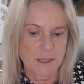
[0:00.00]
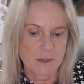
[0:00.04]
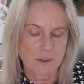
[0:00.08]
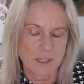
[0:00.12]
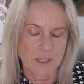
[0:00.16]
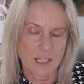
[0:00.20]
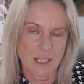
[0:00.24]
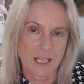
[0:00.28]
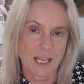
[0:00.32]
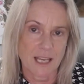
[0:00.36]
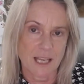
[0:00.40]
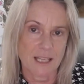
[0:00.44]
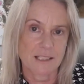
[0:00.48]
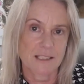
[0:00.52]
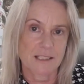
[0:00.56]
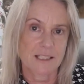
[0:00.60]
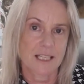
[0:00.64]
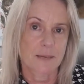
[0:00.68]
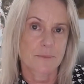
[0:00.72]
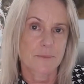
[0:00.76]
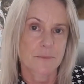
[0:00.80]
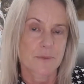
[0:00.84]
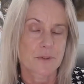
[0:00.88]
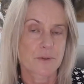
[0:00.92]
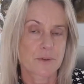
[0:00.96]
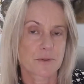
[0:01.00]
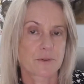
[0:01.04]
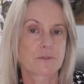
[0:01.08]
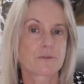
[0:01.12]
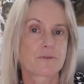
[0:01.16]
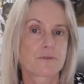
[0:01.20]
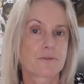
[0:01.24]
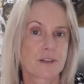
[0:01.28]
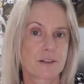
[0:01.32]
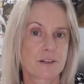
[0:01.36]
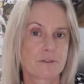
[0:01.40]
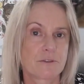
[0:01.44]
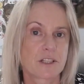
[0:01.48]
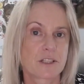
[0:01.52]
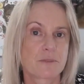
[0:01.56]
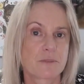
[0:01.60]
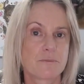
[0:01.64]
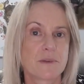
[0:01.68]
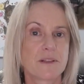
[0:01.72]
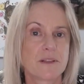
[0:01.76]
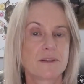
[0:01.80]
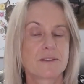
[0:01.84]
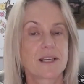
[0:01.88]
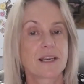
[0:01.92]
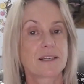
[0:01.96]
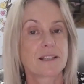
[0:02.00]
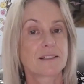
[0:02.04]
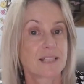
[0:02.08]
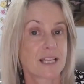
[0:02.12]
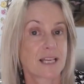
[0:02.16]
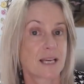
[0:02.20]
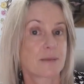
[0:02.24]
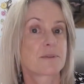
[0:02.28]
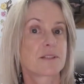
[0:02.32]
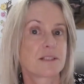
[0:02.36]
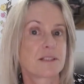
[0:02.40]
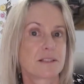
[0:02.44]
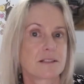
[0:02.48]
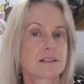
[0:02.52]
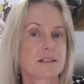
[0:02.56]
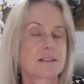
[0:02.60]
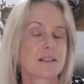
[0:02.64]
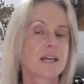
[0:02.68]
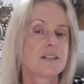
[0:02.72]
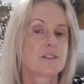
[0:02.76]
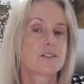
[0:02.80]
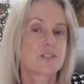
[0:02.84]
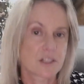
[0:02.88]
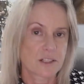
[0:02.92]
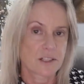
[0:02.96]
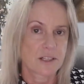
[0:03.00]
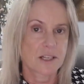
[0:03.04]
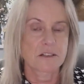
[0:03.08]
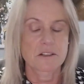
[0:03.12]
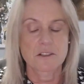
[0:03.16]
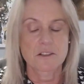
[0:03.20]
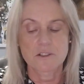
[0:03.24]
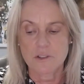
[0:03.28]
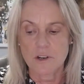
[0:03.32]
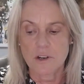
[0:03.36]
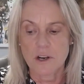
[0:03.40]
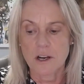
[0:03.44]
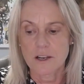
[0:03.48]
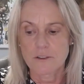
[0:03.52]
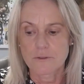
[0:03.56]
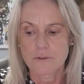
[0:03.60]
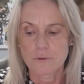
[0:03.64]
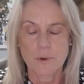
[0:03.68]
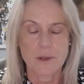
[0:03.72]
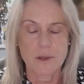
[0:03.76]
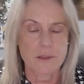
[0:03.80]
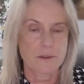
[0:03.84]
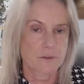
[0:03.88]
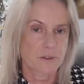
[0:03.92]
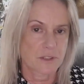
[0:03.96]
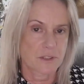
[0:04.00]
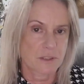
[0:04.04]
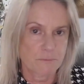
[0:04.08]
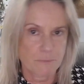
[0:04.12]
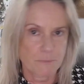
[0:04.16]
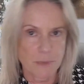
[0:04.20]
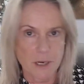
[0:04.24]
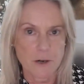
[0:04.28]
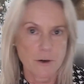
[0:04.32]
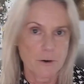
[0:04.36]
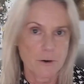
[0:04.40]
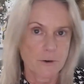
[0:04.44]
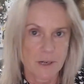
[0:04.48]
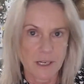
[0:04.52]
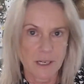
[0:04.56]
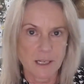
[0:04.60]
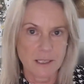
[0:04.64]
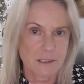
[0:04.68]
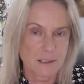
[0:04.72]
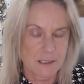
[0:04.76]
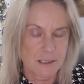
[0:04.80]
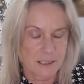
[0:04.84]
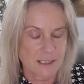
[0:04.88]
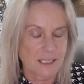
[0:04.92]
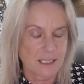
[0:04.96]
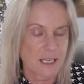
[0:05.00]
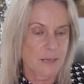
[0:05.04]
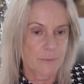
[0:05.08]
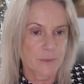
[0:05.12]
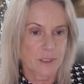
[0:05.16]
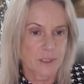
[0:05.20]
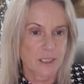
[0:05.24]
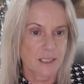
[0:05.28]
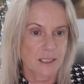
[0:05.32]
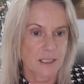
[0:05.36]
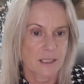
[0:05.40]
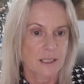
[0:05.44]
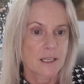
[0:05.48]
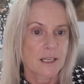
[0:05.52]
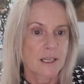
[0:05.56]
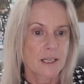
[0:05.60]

looking at some sort of enrichment that taps into that genetic drive, whether it's burrowing into something,